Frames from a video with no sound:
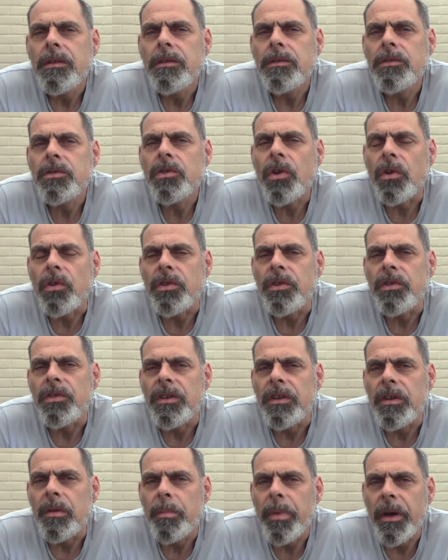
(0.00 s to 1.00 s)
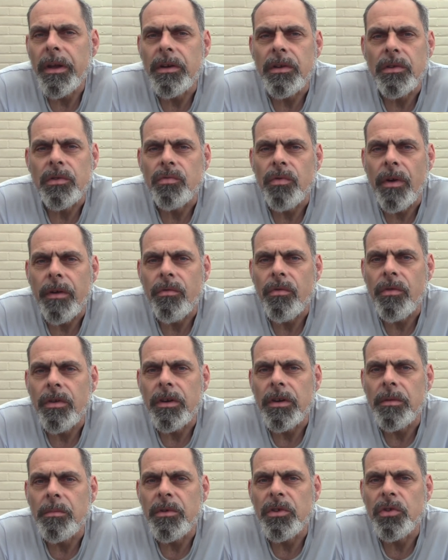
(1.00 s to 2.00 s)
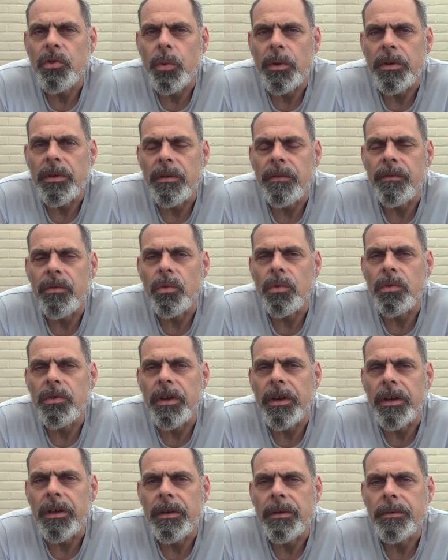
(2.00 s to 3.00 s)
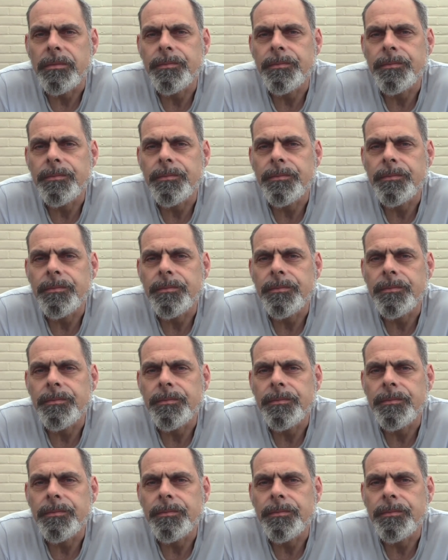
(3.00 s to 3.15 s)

Scottish independence referendum in 2014.